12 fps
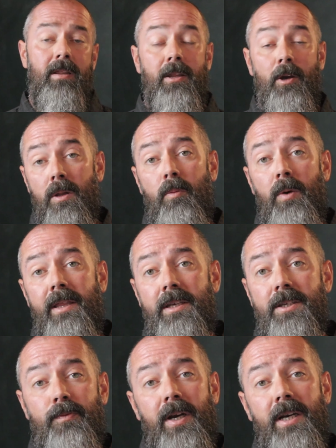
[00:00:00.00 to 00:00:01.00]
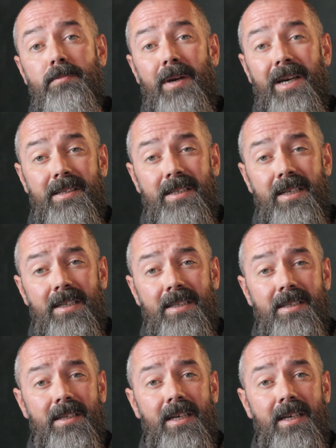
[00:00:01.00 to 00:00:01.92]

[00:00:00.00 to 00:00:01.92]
The only way this phrase makes sense